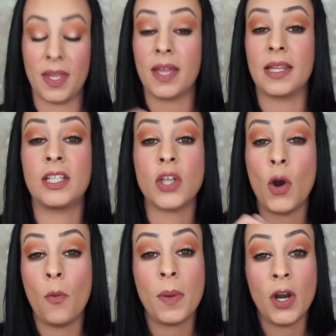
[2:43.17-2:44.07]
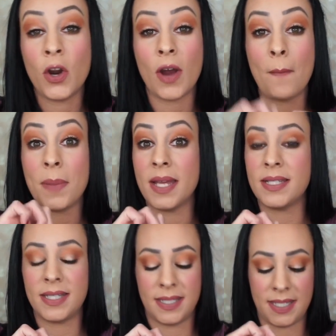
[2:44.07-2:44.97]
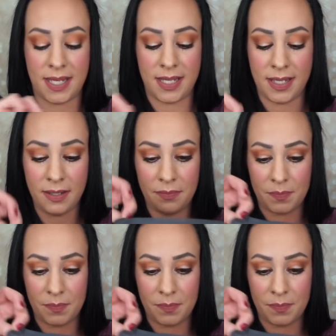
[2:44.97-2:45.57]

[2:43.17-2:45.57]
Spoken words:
Let's open her up and see.